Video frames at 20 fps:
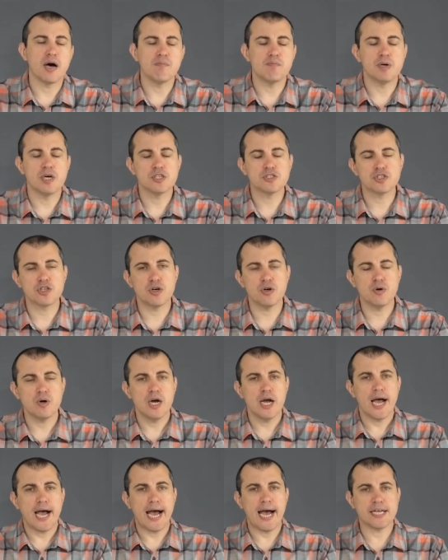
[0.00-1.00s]
So
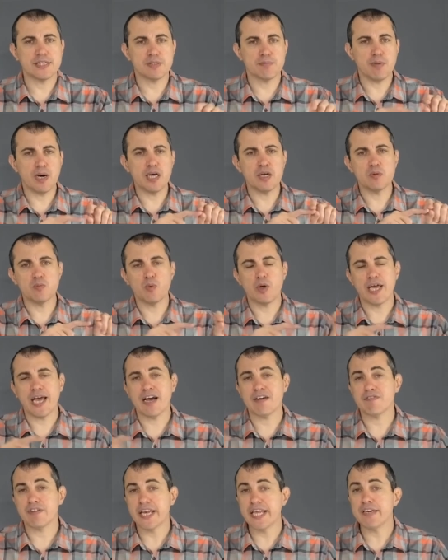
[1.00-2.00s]
at the bottom we
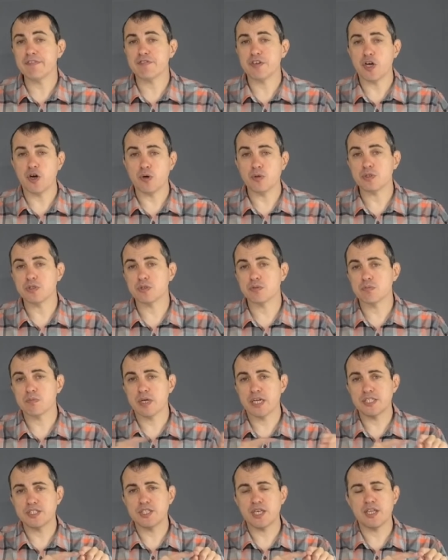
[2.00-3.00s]
have leaf nodes.
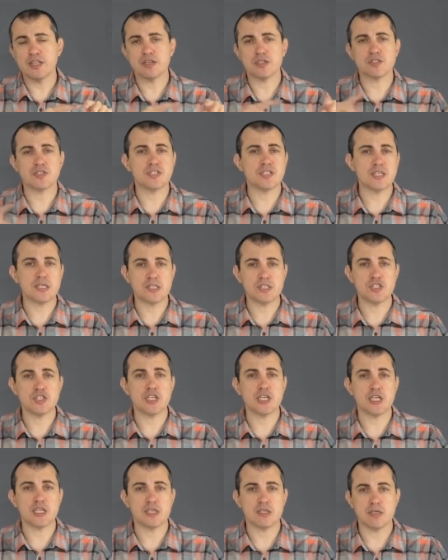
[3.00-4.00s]
Let's say there's
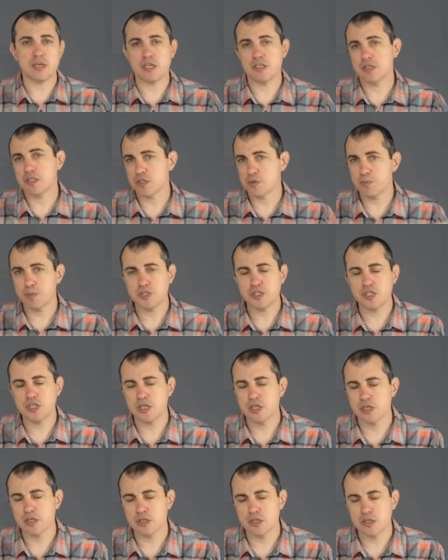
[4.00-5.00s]
16 in this
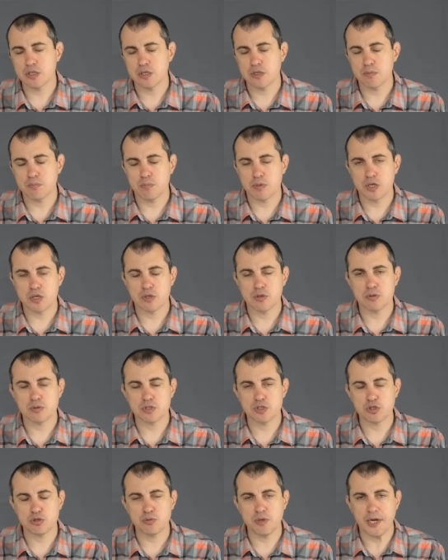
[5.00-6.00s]
particular Merkle
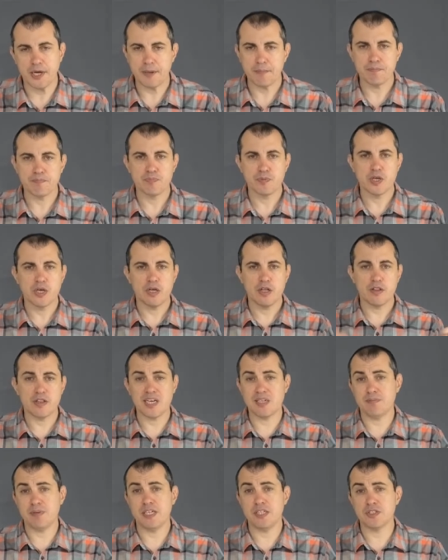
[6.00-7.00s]
tree.
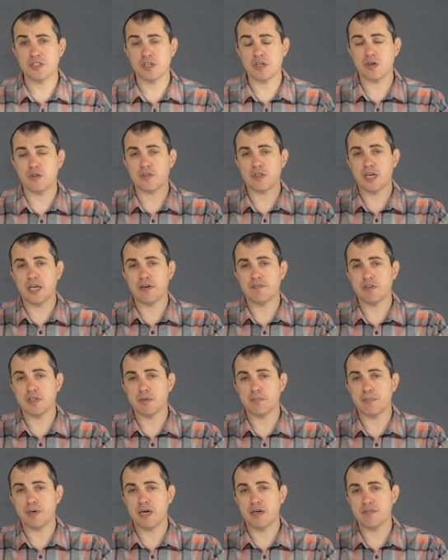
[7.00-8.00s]
That means that on the level
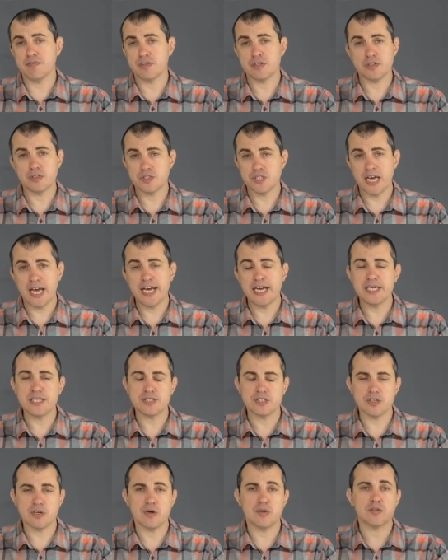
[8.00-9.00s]
above there's
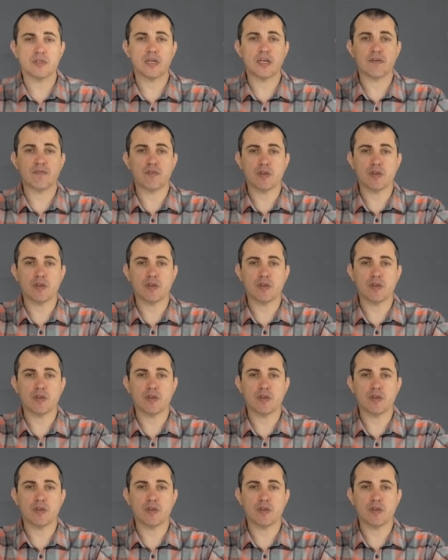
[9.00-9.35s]
8, on the level